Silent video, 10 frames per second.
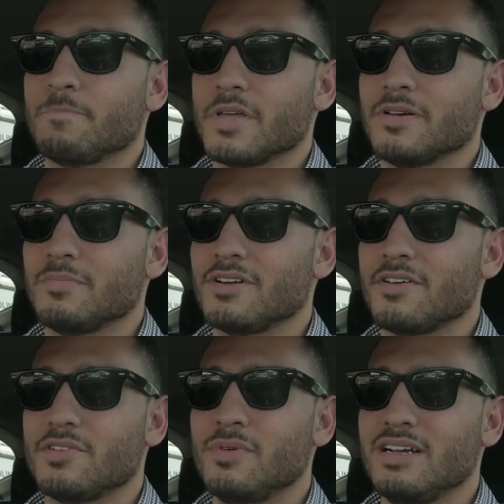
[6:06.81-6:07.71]
but
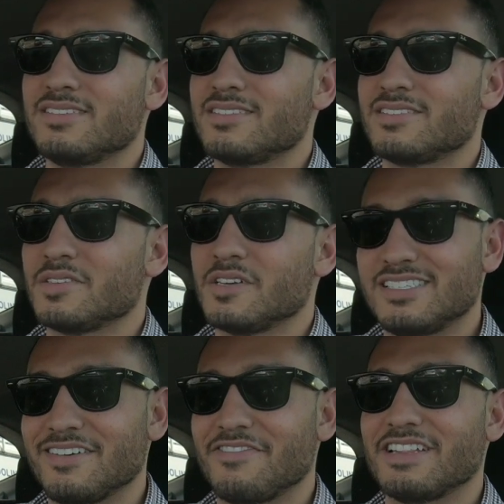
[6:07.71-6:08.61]
otherwise it's
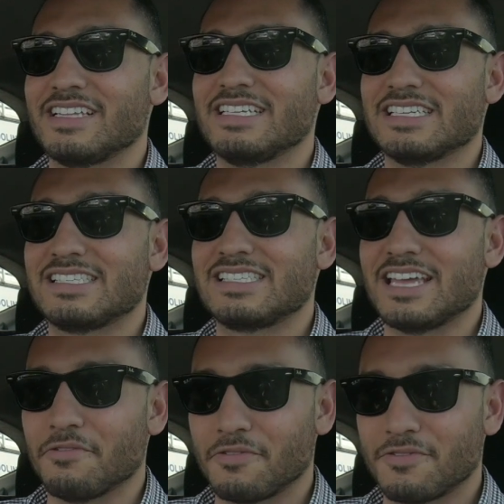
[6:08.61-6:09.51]
definitely a
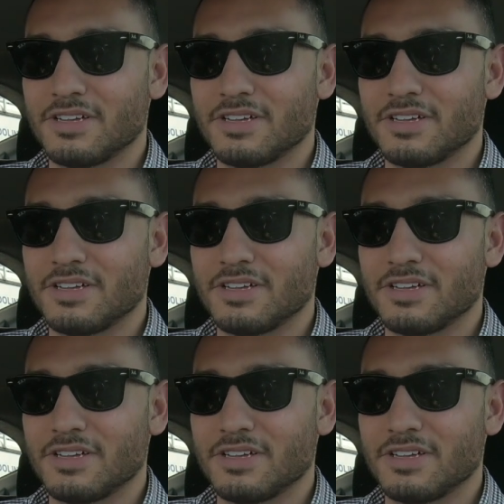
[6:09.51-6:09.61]
safe